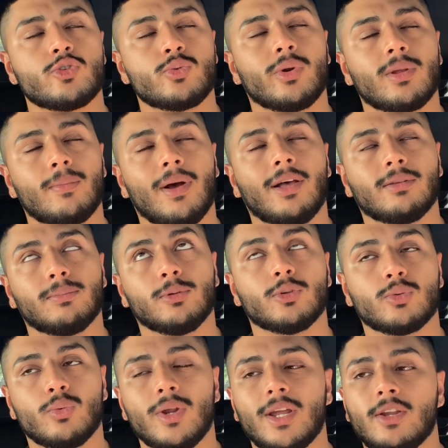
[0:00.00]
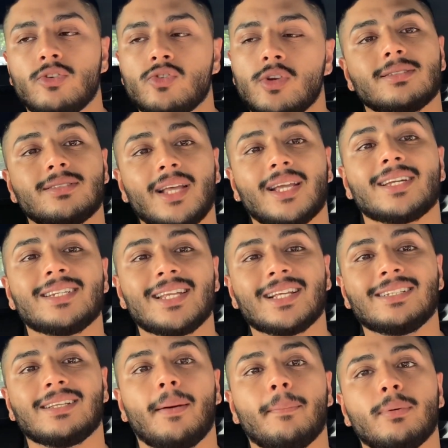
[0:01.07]
and twenty miles plus range. Second
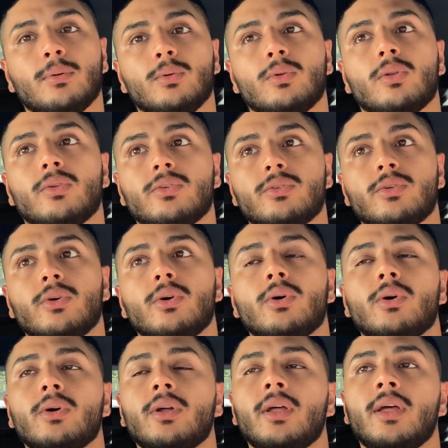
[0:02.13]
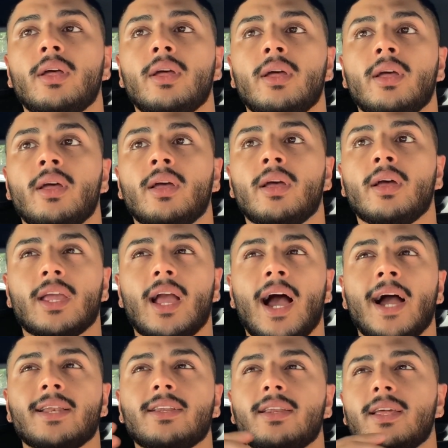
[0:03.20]
example, so
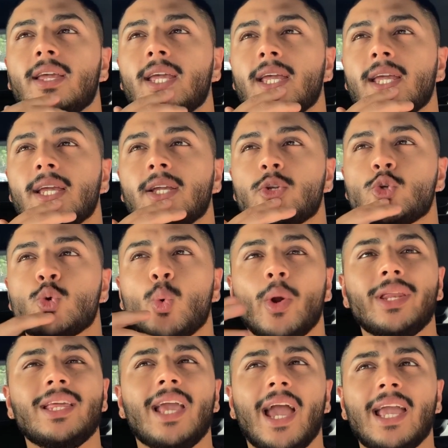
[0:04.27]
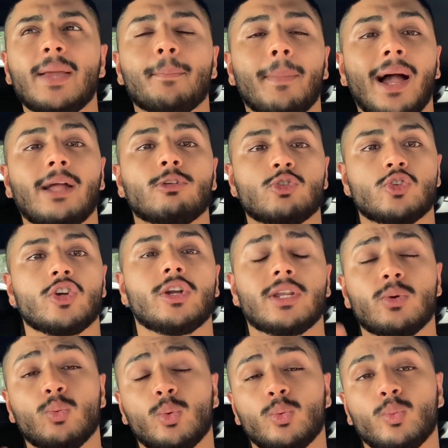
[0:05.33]
I did a twenty-eight mile
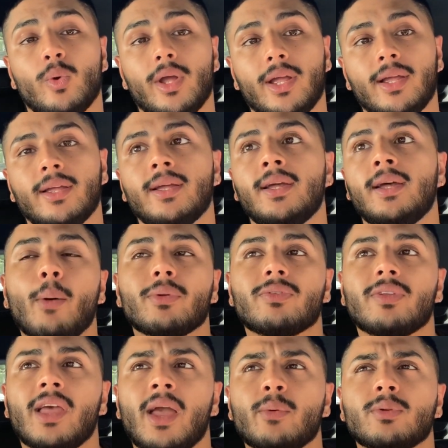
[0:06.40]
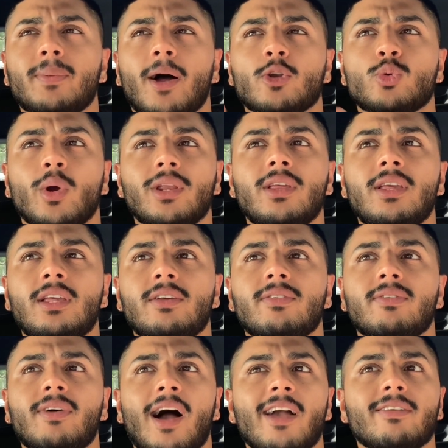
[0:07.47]
journey one way. I would say it was about
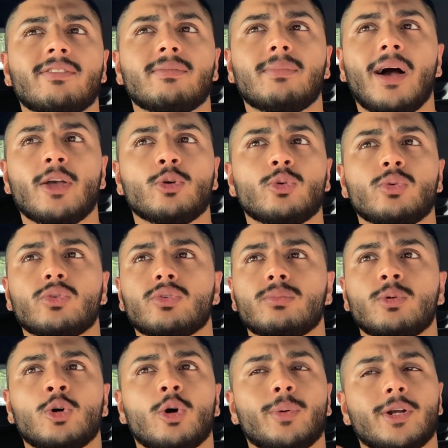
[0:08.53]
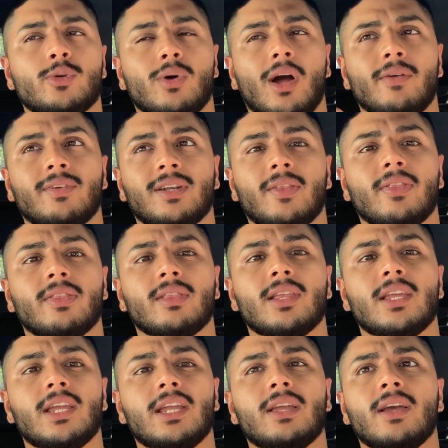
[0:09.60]
twenty-five miles motorway driving, and
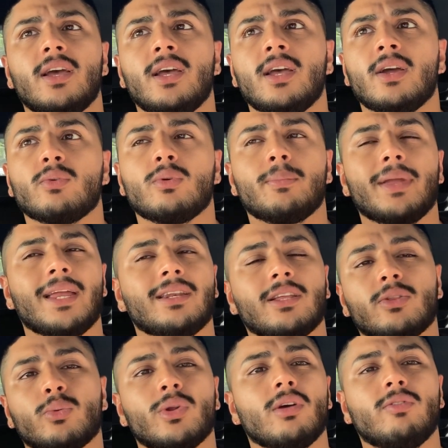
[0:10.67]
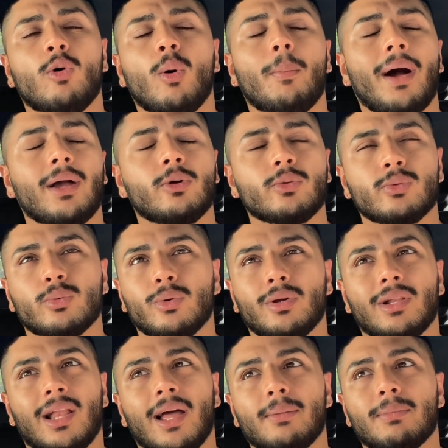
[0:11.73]
the remaining three or four miles were
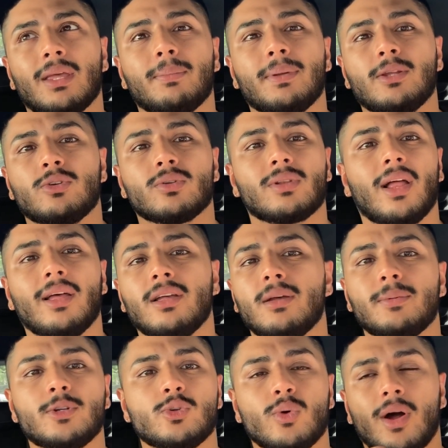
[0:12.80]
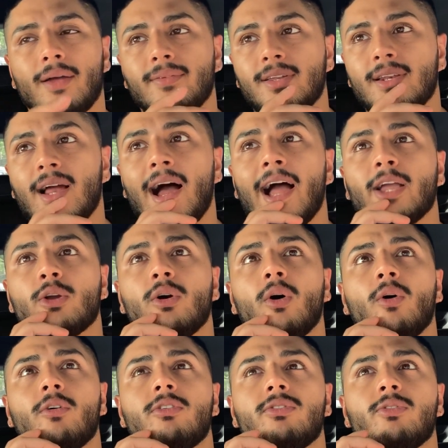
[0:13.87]
like maybe just like urban driving. I
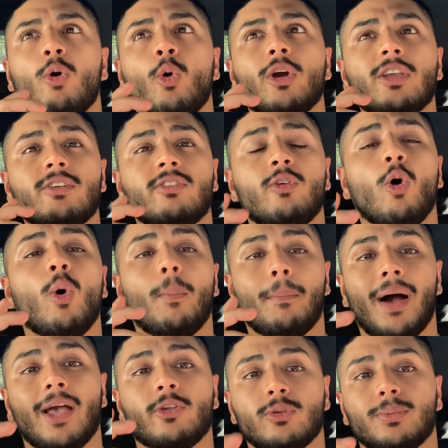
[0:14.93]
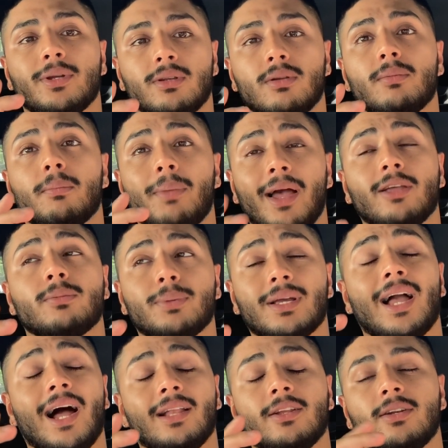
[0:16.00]
got forty-four miles per mile per
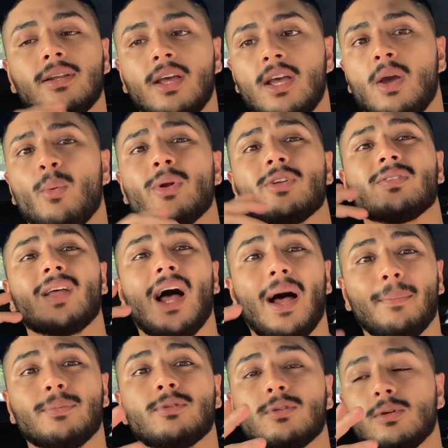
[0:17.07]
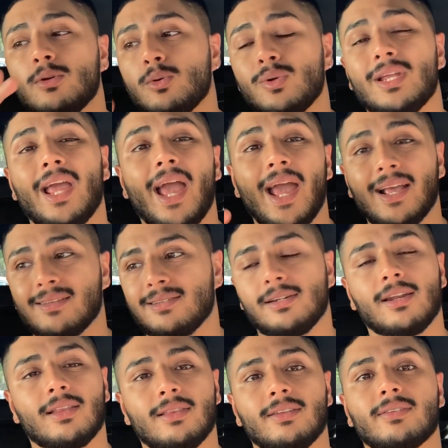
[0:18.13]
gallon, which is absolutely
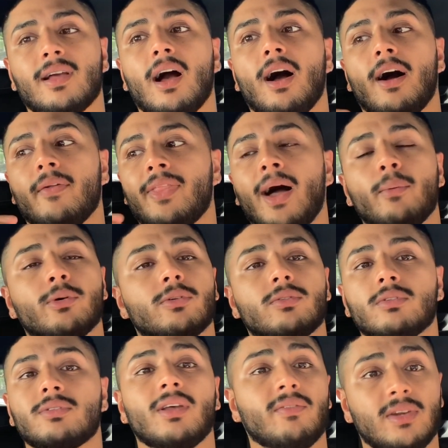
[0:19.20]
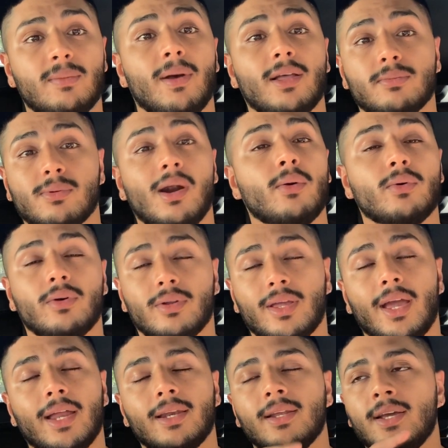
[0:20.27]
excellent in this car. That was seventy miles per hour
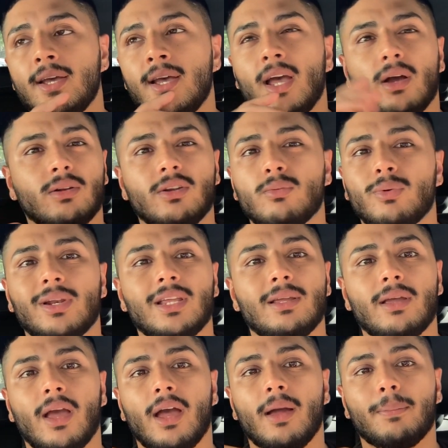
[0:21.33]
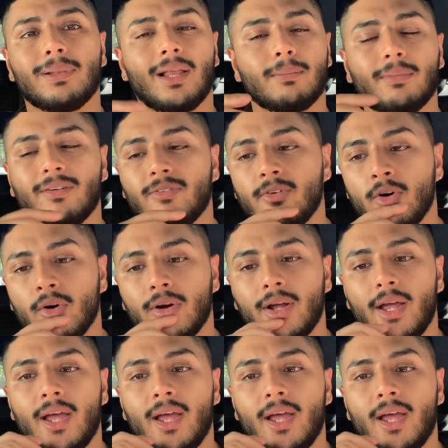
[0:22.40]
again. I didn't really uh, plant my foot.